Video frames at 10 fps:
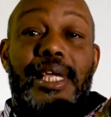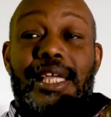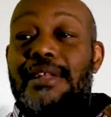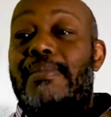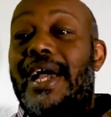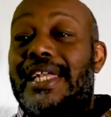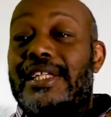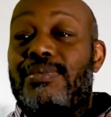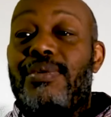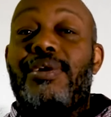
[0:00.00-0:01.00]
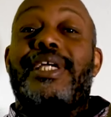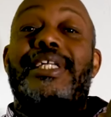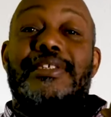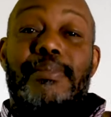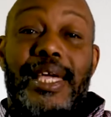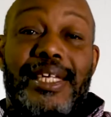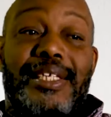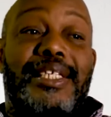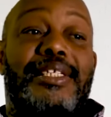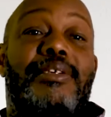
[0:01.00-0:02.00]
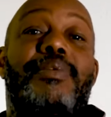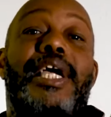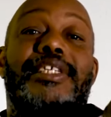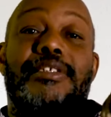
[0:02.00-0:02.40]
Anybody that's working, that's making a decent wage